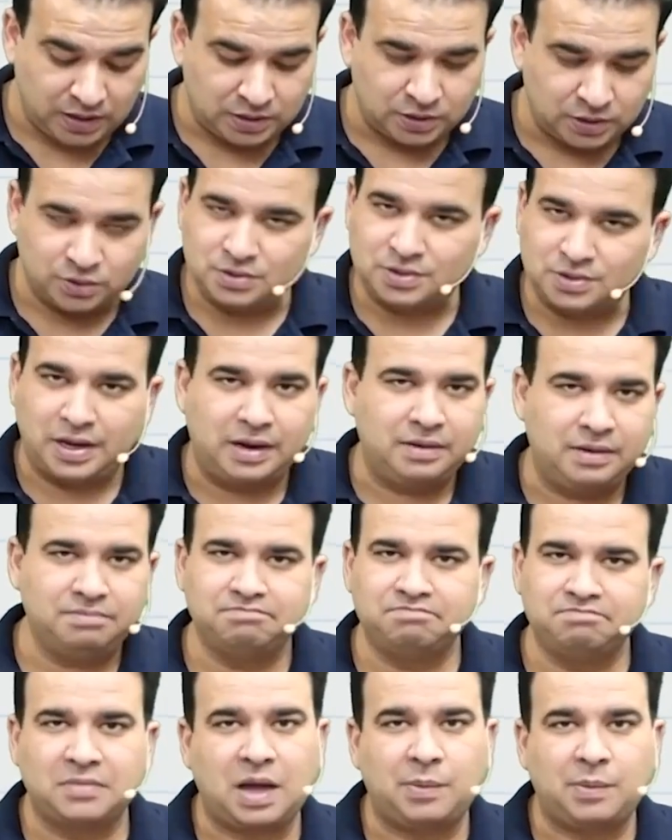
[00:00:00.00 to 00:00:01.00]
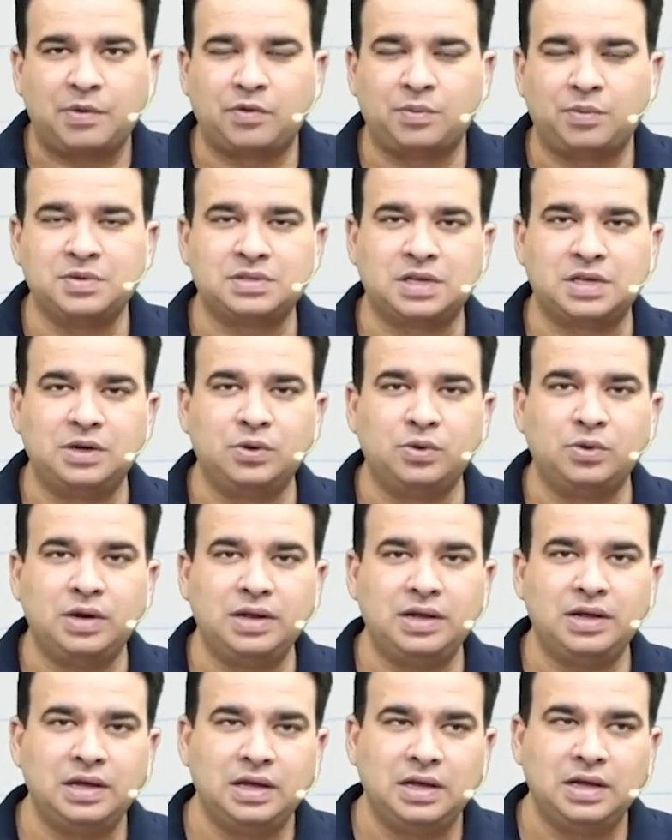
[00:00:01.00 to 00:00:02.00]
So skin, coming from the skin
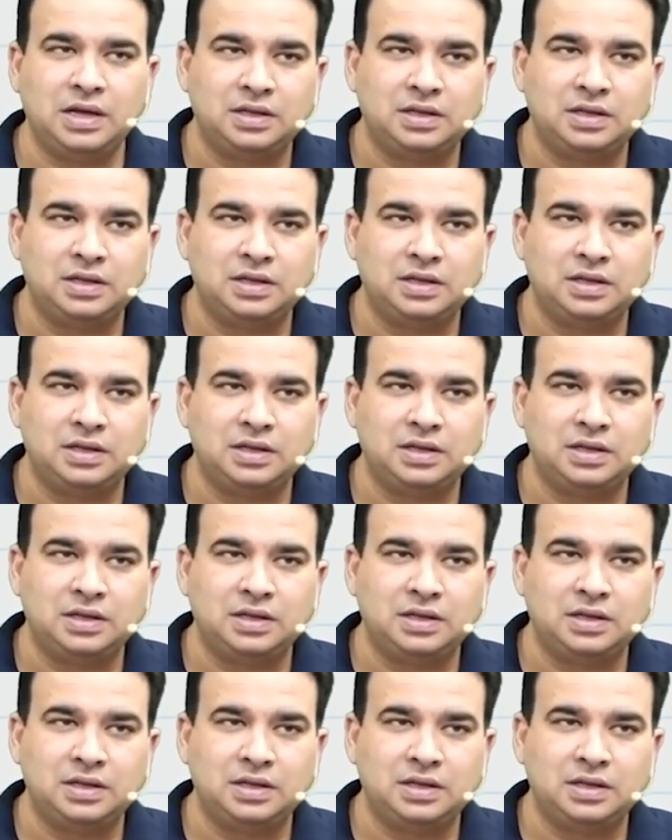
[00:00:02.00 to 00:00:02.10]
only,